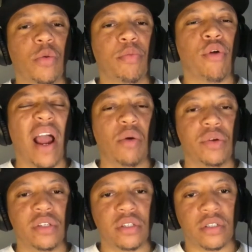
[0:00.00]

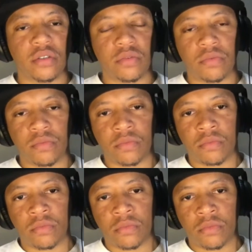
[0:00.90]
prowess.
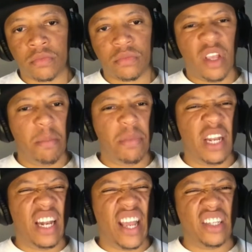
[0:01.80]
And be
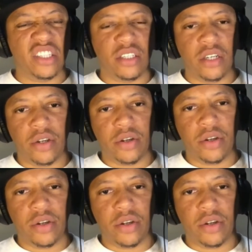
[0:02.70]
legendary.